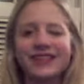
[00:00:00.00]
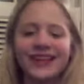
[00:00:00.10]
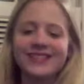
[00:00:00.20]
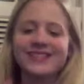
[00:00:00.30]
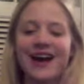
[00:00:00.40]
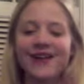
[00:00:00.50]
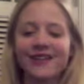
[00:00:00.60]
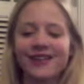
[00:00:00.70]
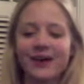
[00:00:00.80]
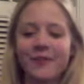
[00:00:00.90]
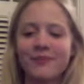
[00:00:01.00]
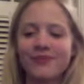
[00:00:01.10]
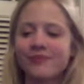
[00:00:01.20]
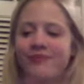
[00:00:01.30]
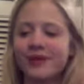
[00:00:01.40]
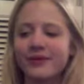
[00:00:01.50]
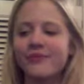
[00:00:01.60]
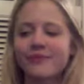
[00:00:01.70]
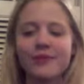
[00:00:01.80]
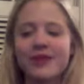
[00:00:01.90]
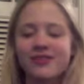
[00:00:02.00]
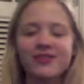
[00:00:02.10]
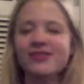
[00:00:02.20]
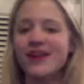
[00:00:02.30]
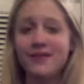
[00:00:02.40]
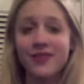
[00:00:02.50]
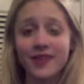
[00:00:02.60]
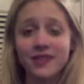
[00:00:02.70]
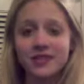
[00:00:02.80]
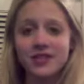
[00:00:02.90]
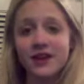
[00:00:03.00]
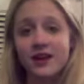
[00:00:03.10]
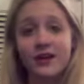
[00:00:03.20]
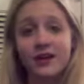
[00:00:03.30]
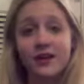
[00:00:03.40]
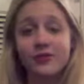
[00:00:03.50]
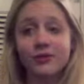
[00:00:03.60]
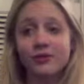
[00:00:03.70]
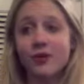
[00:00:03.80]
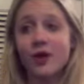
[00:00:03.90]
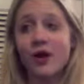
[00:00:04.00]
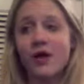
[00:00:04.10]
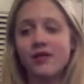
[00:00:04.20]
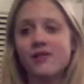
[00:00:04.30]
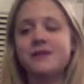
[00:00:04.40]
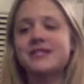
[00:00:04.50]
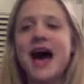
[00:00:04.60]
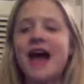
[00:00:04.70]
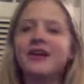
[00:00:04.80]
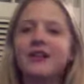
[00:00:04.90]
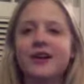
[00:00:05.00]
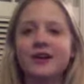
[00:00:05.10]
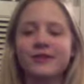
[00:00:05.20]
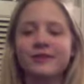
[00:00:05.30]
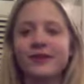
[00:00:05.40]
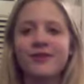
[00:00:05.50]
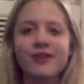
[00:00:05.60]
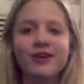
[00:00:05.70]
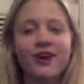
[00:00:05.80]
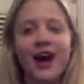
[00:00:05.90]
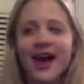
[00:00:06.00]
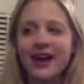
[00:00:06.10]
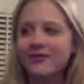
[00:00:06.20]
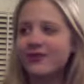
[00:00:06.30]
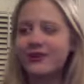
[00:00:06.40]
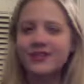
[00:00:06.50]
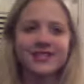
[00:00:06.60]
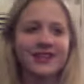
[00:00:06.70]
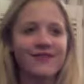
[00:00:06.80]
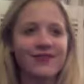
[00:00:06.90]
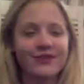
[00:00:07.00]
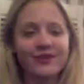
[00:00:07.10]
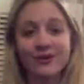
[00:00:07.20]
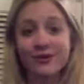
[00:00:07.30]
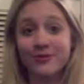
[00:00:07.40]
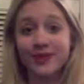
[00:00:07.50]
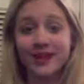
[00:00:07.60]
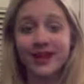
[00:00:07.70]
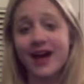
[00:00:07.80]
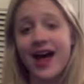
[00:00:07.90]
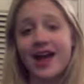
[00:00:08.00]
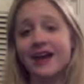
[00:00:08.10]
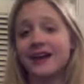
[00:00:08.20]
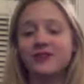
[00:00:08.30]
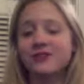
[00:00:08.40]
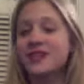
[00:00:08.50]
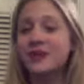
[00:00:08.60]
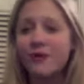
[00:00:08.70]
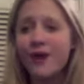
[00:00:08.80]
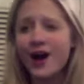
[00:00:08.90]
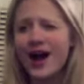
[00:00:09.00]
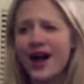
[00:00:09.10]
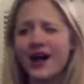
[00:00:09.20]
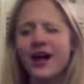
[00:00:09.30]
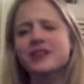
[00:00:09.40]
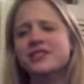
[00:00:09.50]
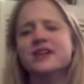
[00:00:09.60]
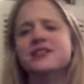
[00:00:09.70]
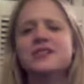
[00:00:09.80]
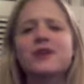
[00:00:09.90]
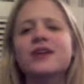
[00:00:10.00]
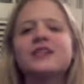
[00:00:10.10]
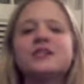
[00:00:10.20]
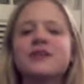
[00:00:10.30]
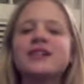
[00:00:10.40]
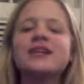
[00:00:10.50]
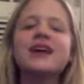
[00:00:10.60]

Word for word: like shout, um, pistols and everything, just were spectacular. And my brother cried, of course, and left the room, and I didn't understand why. I just got so into it.